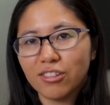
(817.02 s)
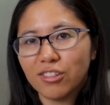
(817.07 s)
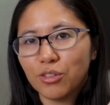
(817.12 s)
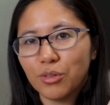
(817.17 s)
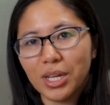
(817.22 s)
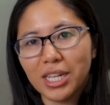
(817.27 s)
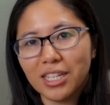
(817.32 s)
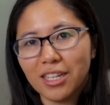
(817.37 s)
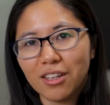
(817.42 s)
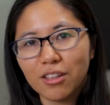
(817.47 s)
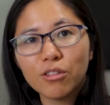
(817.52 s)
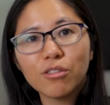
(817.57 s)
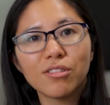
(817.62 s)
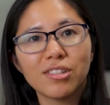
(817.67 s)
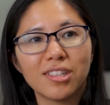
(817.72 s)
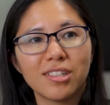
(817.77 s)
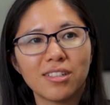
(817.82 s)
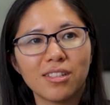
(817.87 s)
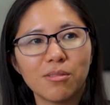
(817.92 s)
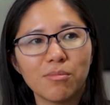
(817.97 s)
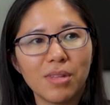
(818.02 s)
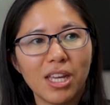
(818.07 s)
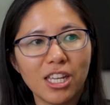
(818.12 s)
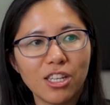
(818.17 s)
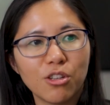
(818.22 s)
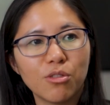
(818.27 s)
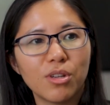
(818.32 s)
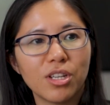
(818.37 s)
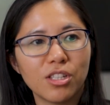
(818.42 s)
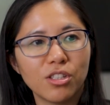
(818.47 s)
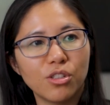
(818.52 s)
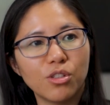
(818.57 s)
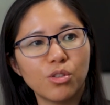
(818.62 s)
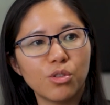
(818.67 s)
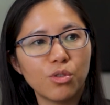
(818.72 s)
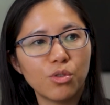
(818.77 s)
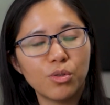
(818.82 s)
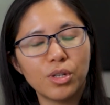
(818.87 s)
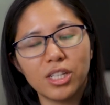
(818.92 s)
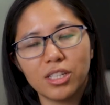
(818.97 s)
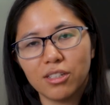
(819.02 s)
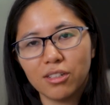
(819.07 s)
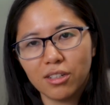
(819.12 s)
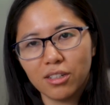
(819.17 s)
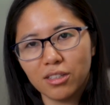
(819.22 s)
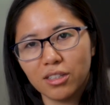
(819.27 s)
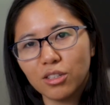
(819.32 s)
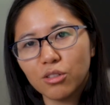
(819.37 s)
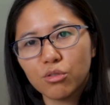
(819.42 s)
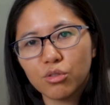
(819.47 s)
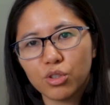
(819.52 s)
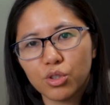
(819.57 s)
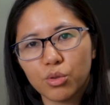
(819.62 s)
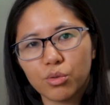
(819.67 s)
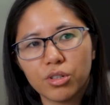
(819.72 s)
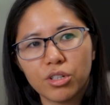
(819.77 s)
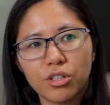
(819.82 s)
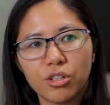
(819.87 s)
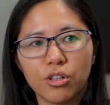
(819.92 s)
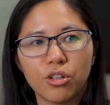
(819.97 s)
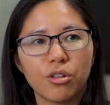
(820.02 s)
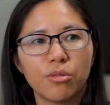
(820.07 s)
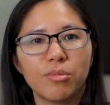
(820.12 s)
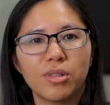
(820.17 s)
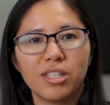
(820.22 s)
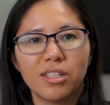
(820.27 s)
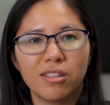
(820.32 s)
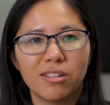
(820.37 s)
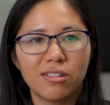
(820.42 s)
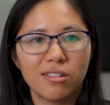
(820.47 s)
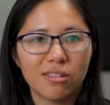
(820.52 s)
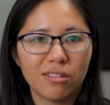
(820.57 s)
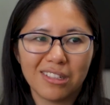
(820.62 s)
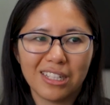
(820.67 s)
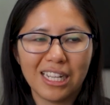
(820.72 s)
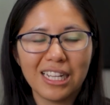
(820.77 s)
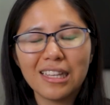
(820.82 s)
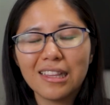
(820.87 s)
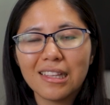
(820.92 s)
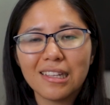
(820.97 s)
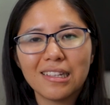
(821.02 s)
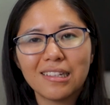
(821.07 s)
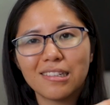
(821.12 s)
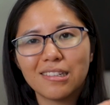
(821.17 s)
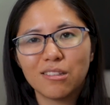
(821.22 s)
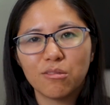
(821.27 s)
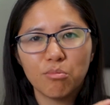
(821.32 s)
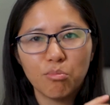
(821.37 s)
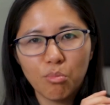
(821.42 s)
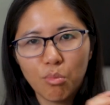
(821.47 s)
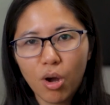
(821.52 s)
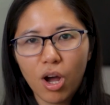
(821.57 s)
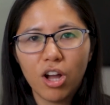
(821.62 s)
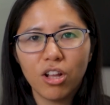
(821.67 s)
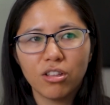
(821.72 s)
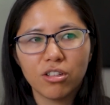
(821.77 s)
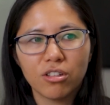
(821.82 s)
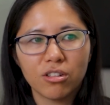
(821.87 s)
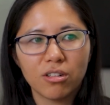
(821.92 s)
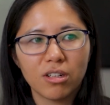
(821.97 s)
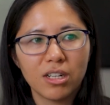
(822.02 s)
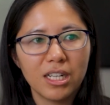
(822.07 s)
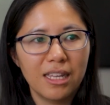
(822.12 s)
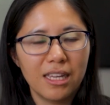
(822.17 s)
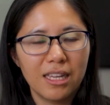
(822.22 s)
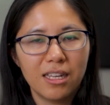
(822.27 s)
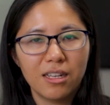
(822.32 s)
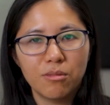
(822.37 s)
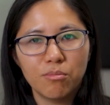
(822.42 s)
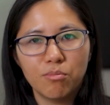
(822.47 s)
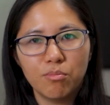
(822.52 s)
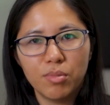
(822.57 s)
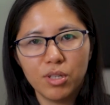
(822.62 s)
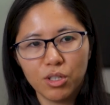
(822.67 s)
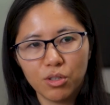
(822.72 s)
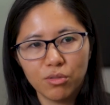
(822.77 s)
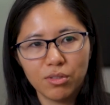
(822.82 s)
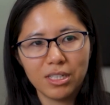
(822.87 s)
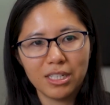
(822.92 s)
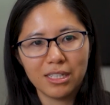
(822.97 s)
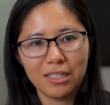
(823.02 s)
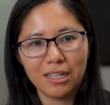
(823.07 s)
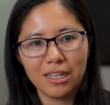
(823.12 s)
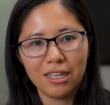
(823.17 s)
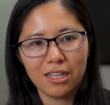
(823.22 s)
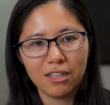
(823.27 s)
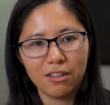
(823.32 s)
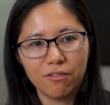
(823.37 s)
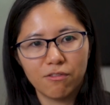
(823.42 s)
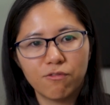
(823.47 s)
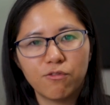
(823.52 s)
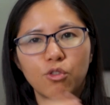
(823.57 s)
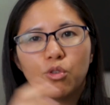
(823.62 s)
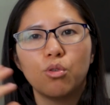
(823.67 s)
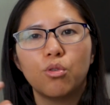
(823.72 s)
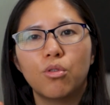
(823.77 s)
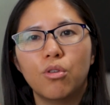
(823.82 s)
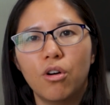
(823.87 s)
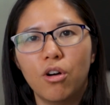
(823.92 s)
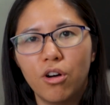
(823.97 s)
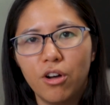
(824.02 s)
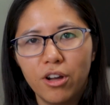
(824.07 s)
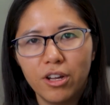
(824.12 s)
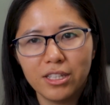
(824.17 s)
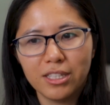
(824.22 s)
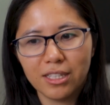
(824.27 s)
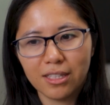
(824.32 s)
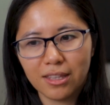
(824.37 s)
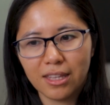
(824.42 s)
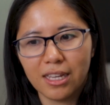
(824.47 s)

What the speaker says: also another system that you can do. It's a little shorter term and it's slightly smaller than building a full-on